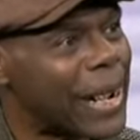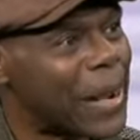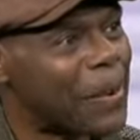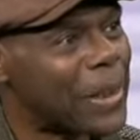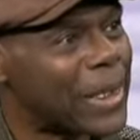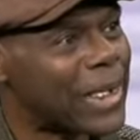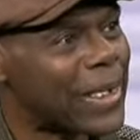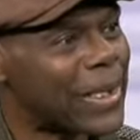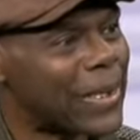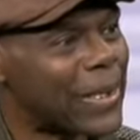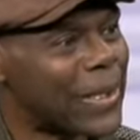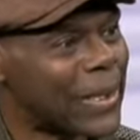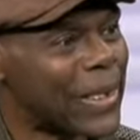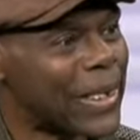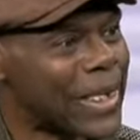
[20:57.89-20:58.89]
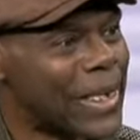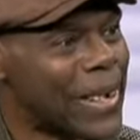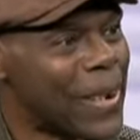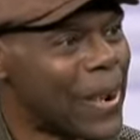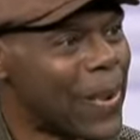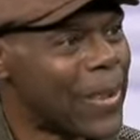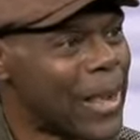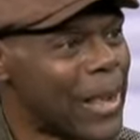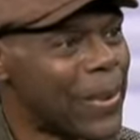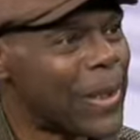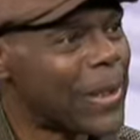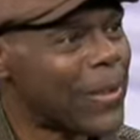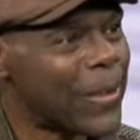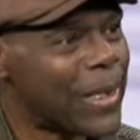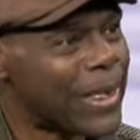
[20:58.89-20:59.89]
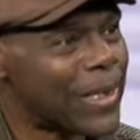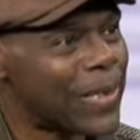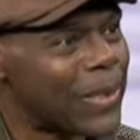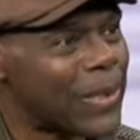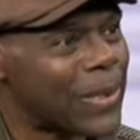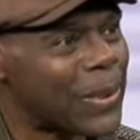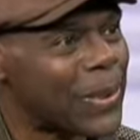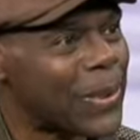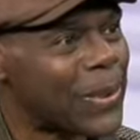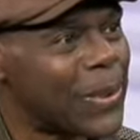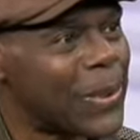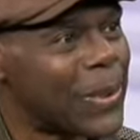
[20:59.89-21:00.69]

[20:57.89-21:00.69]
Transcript: upstate New York, where I went for undergraduate school.